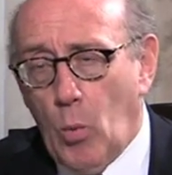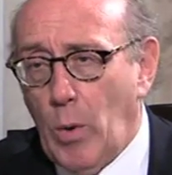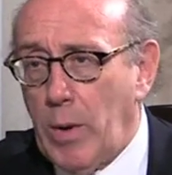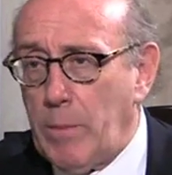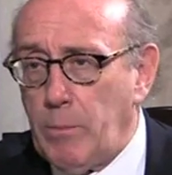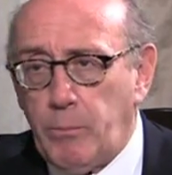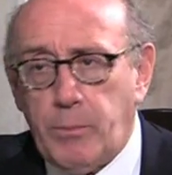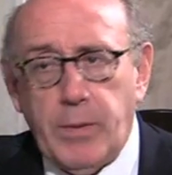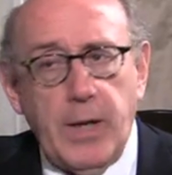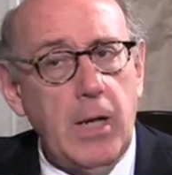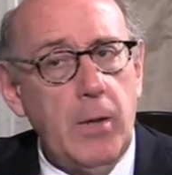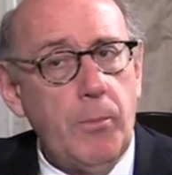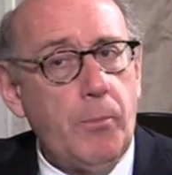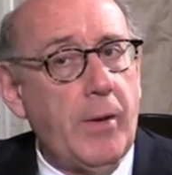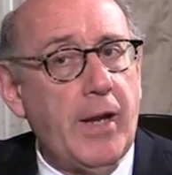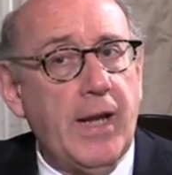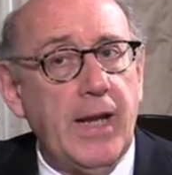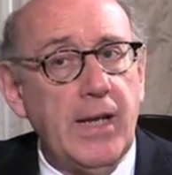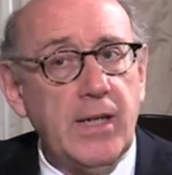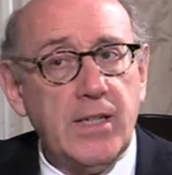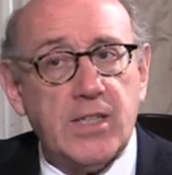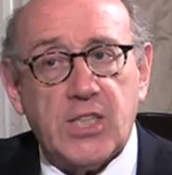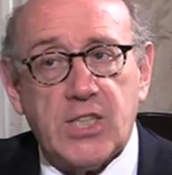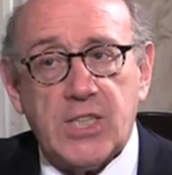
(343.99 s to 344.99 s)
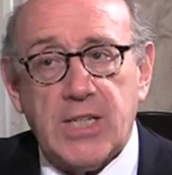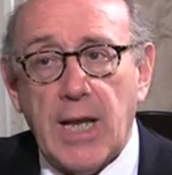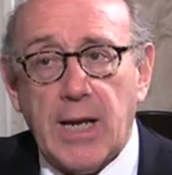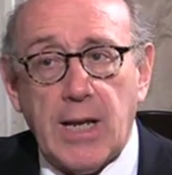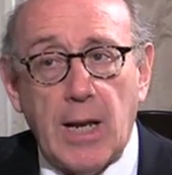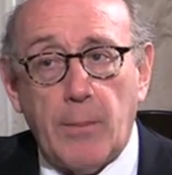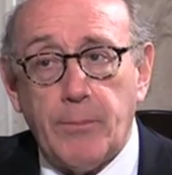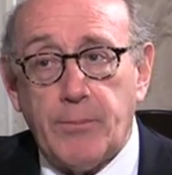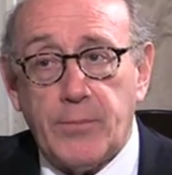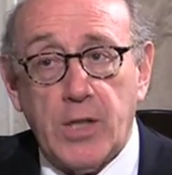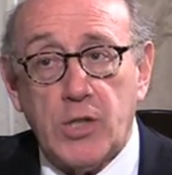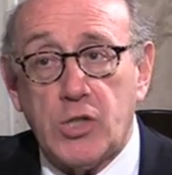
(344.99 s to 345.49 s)
When BP
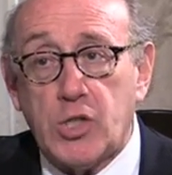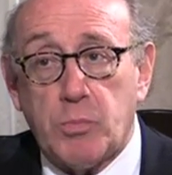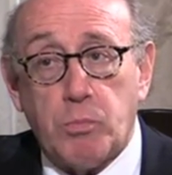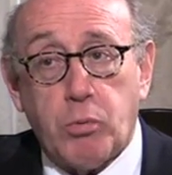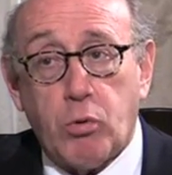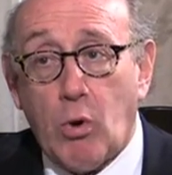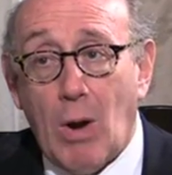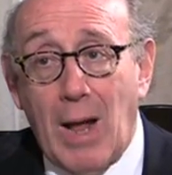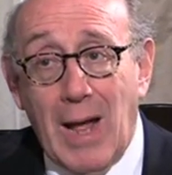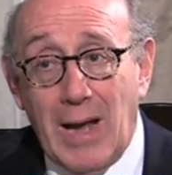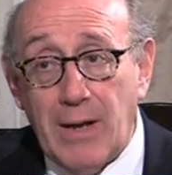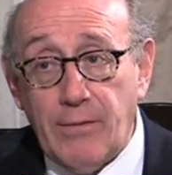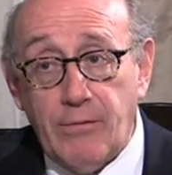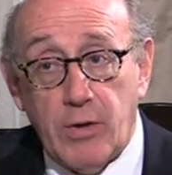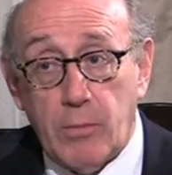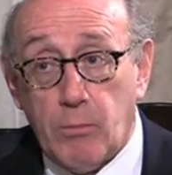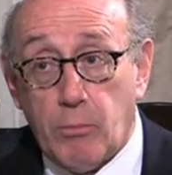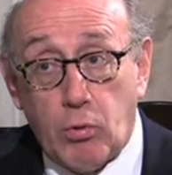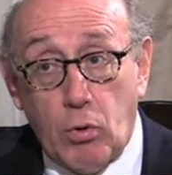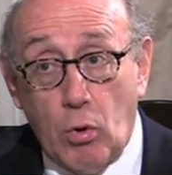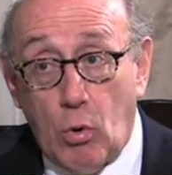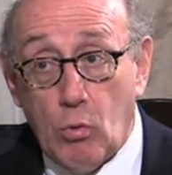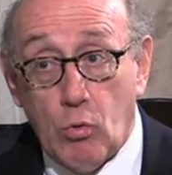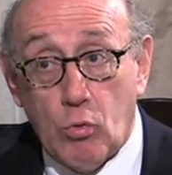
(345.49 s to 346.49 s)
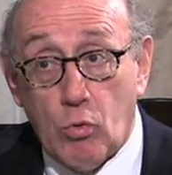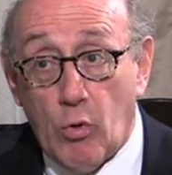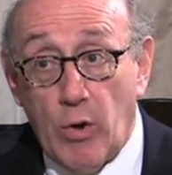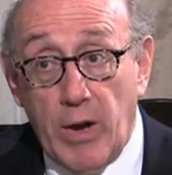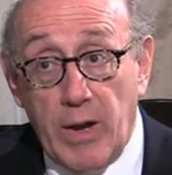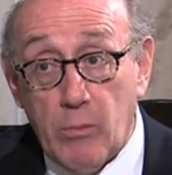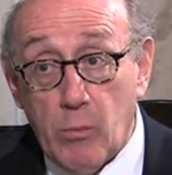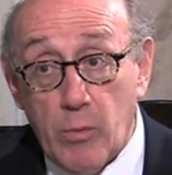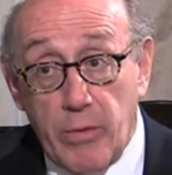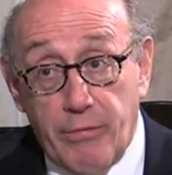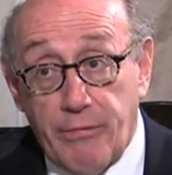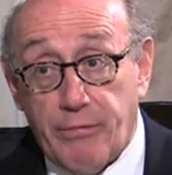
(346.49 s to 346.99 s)
set up this private
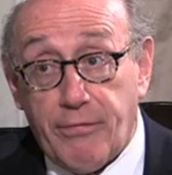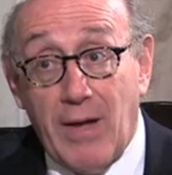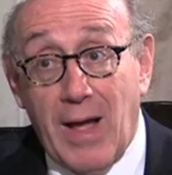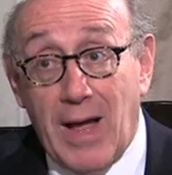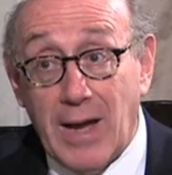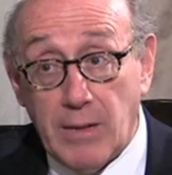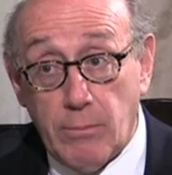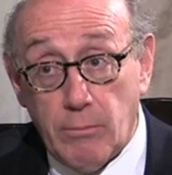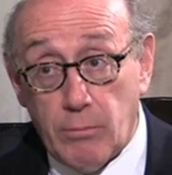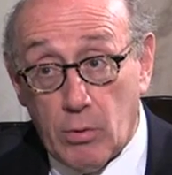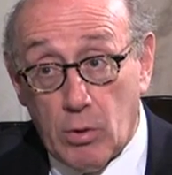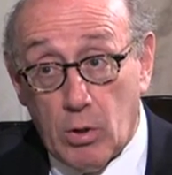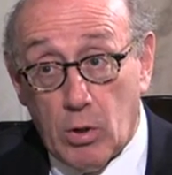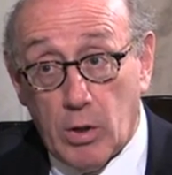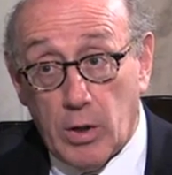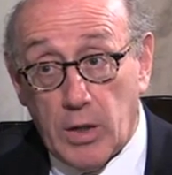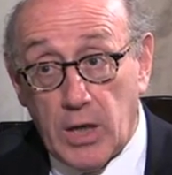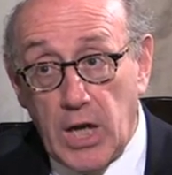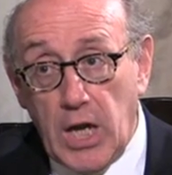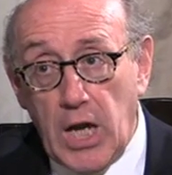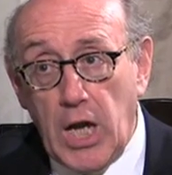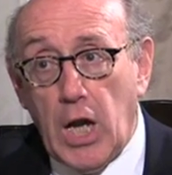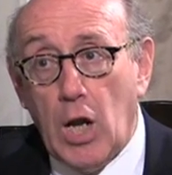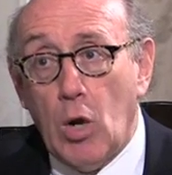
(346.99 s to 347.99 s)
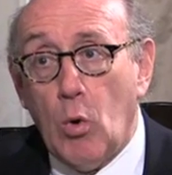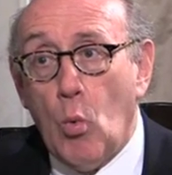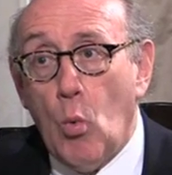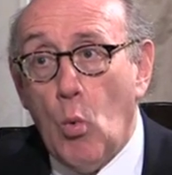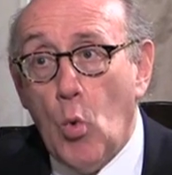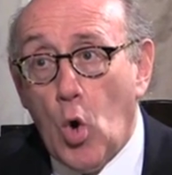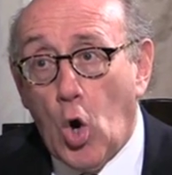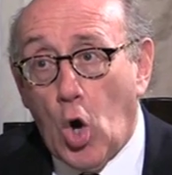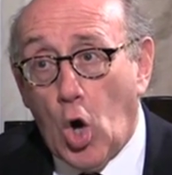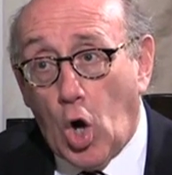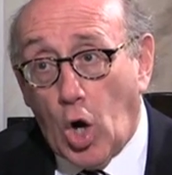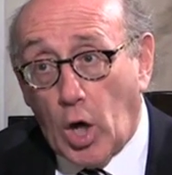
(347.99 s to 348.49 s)
program with Feinberg,
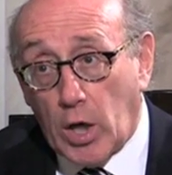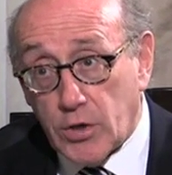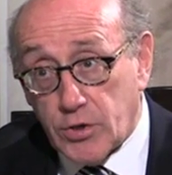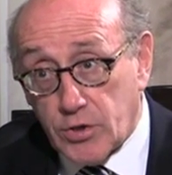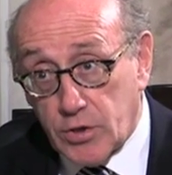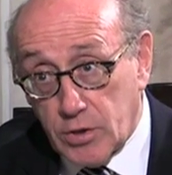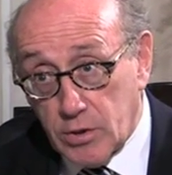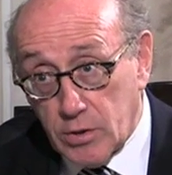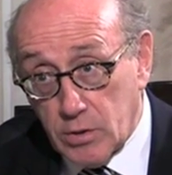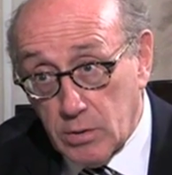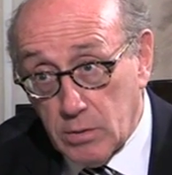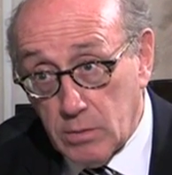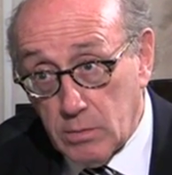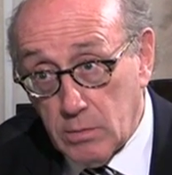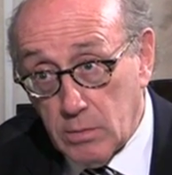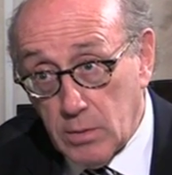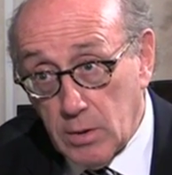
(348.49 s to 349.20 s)
it worked.